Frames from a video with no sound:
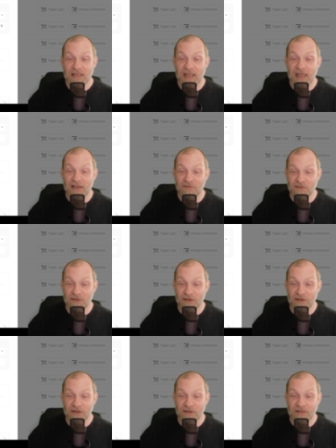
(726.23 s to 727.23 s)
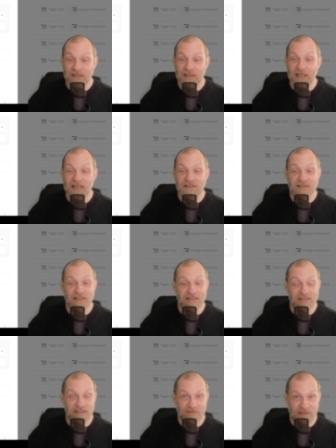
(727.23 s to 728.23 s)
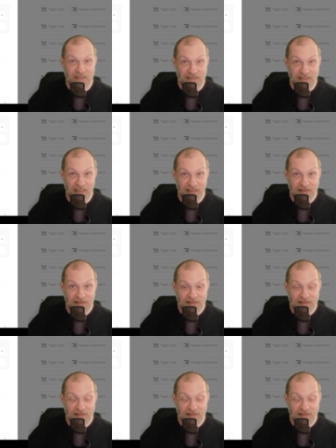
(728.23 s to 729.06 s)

after the last activity date,